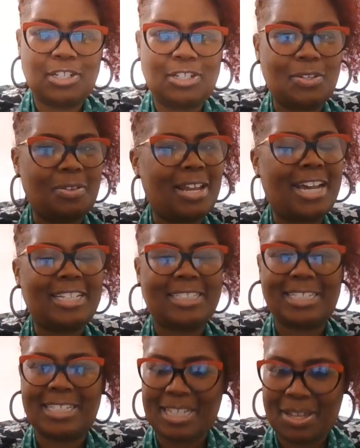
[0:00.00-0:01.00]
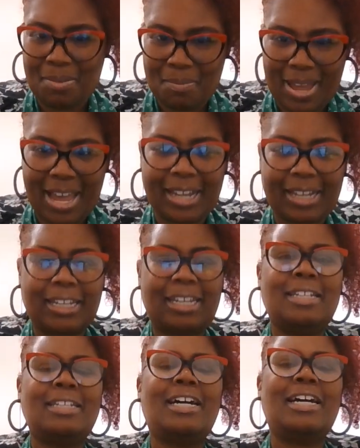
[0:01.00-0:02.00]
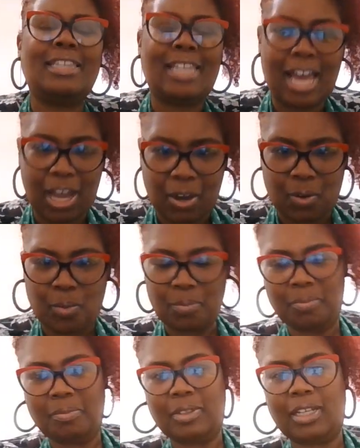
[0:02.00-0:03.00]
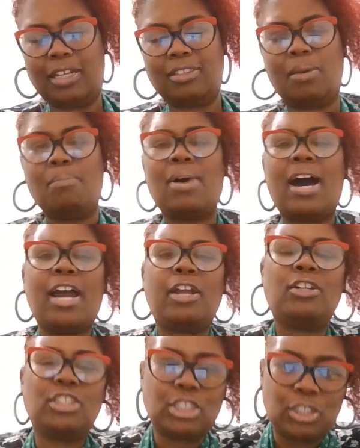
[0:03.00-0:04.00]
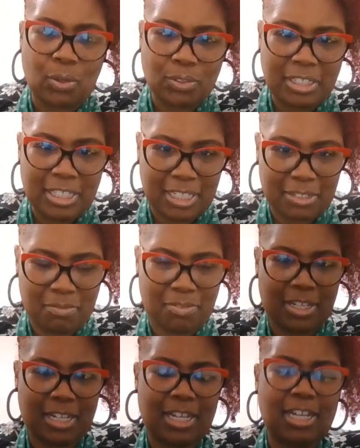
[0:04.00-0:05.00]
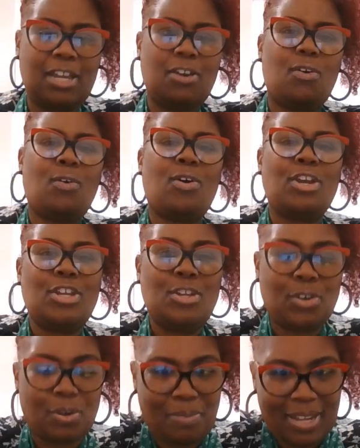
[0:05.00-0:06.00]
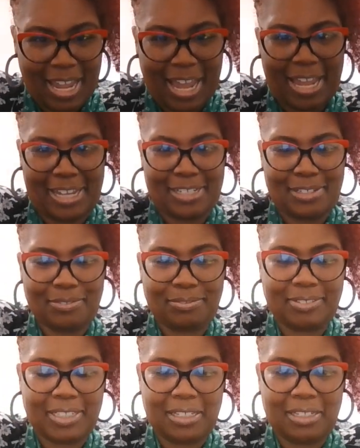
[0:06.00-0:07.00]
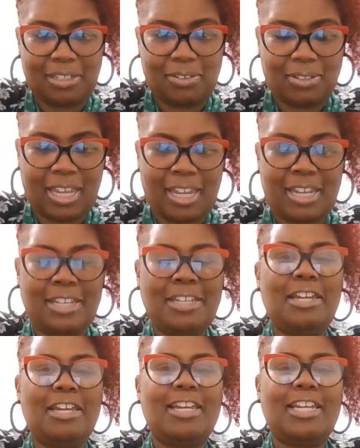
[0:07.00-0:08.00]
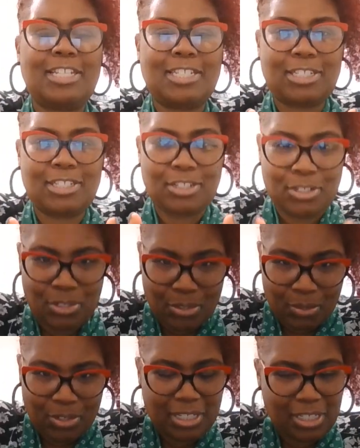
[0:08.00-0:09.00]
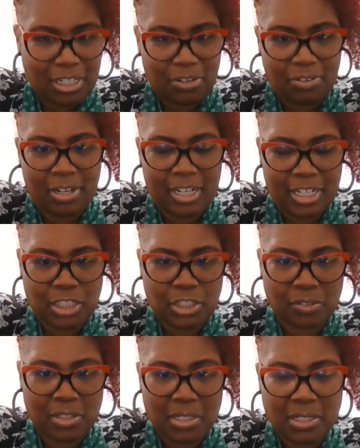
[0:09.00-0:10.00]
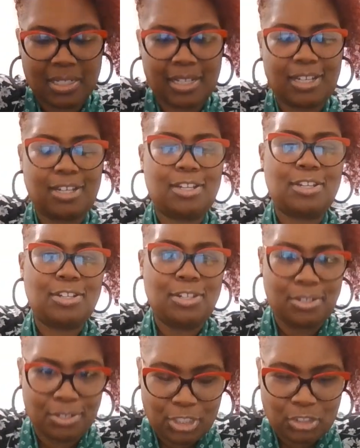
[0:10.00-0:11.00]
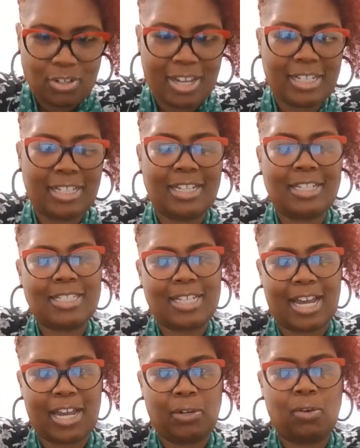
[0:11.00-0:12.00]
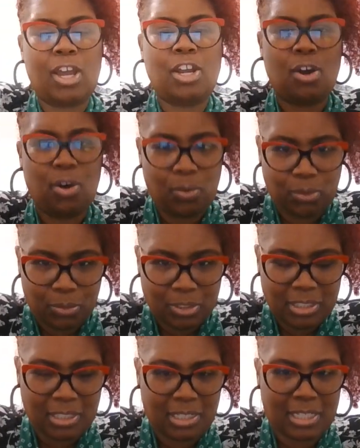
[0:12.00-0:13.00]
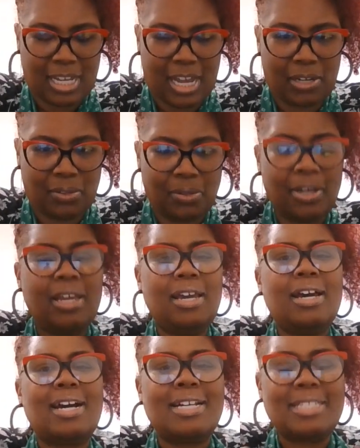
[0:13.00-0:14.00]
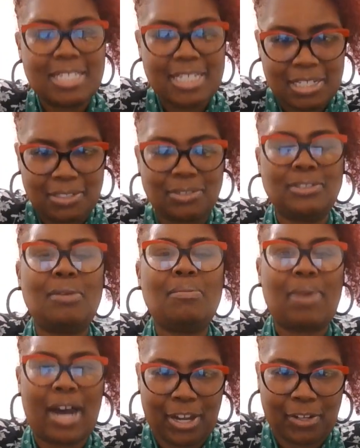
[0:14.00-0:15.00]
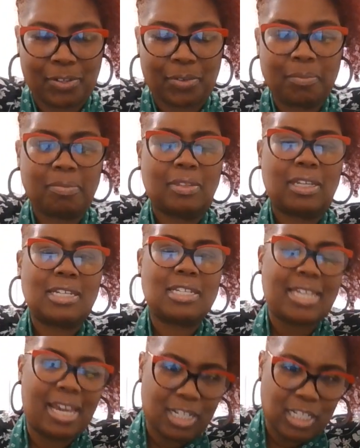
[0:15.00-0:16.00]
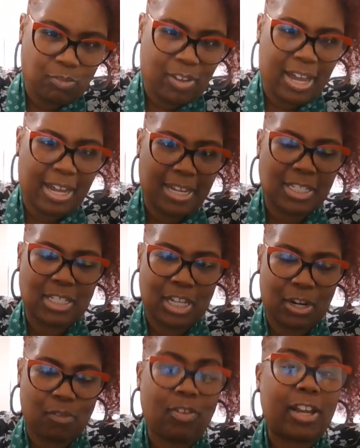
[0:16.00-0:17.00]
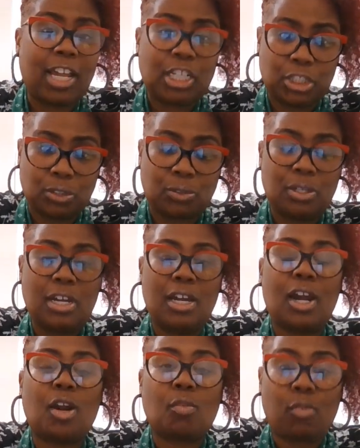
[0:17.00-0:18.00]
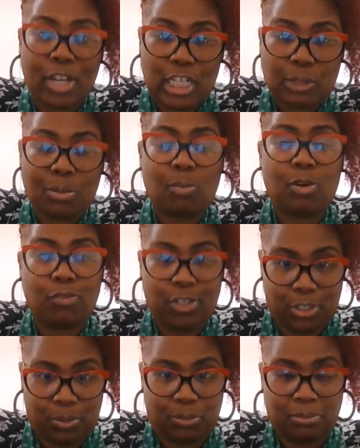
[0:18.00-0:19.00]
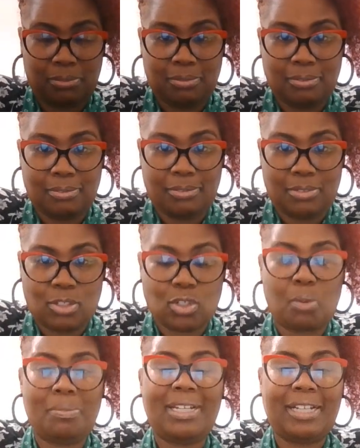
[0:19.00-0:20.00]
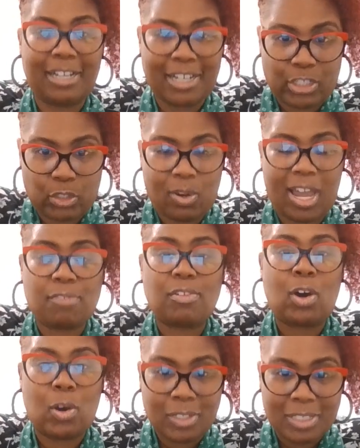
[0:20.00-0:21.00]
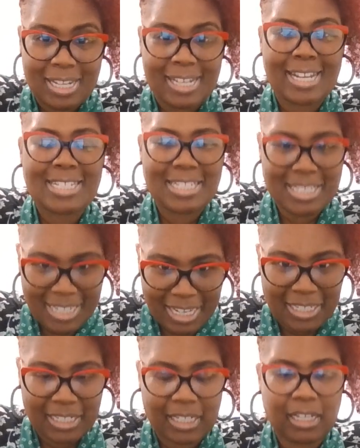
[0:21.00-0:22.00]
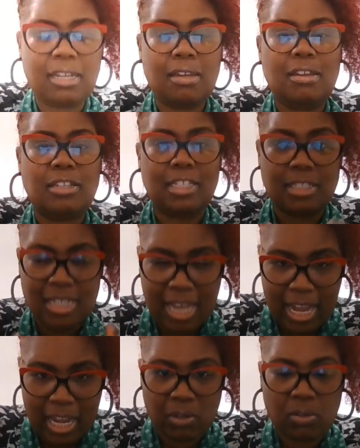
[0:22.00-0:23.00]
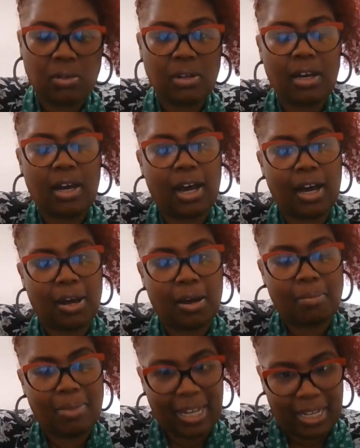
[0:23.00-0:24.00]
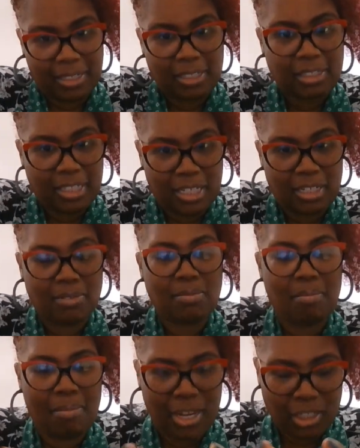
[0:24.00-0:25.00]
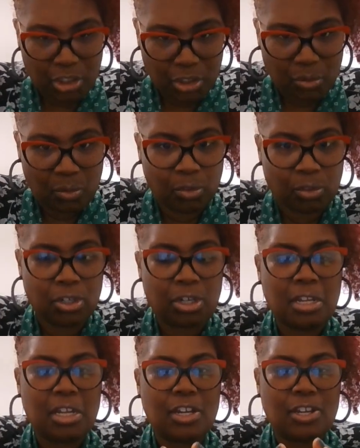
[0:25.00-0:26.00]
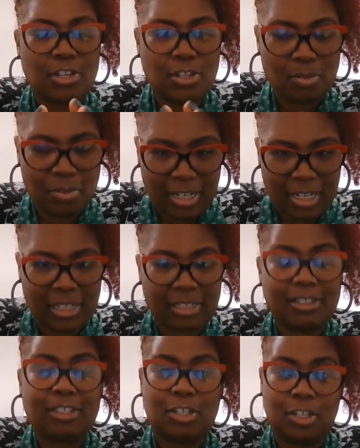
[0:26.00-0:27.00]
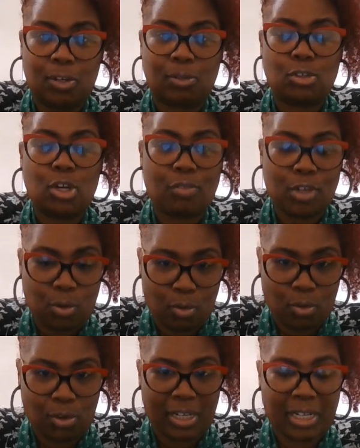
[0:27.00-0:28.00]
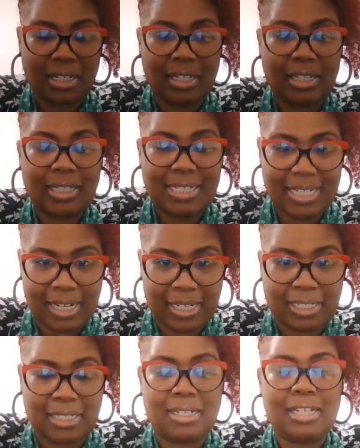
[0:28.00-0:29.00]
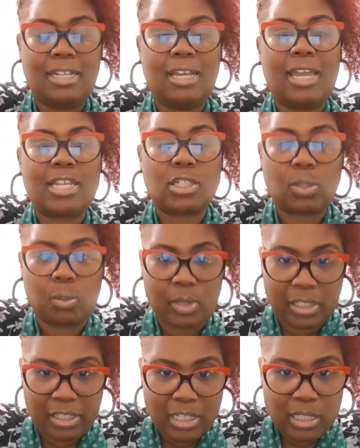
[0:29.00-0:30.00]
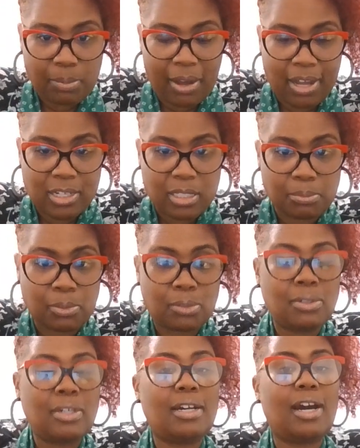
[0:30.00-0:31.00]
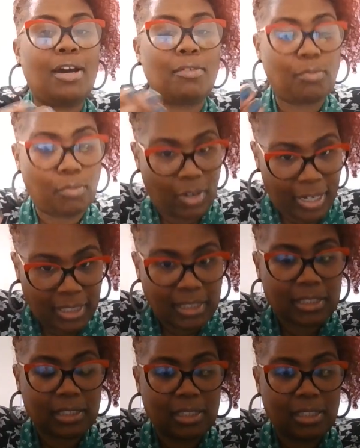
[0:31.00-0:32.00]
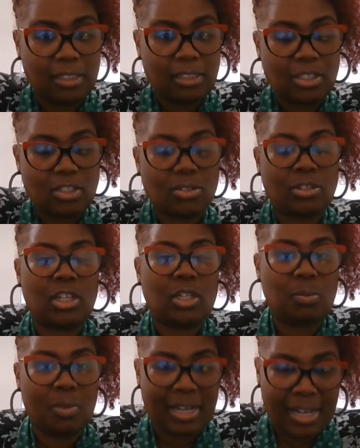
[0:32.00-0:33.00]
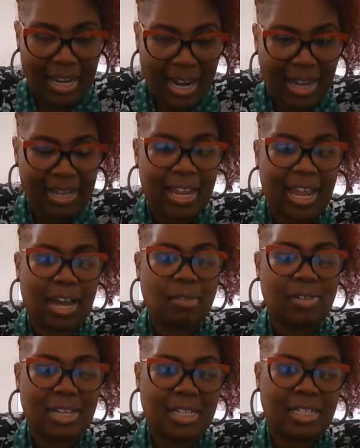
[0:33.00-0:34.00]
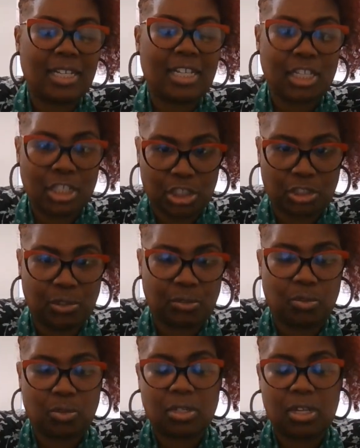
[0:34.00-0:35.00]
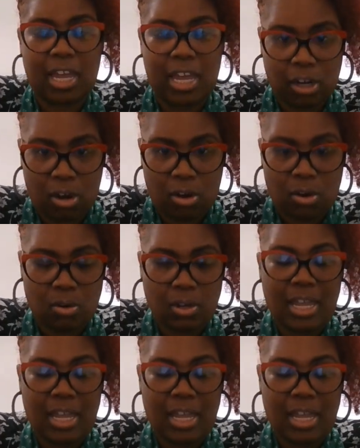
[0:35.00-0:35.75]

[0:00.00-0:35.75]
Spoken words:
Do not just sit back and allow the buyer to go to DMV on your behalf. Okay. It's your security interest. You're trying to get the title and hold on to the title until the buyer satisfies their financial arrangement with you. So because you have all of that at stake, the title and the lien, make sure you get, your recording done as quickly as possible up front so that you will not have any issues at all.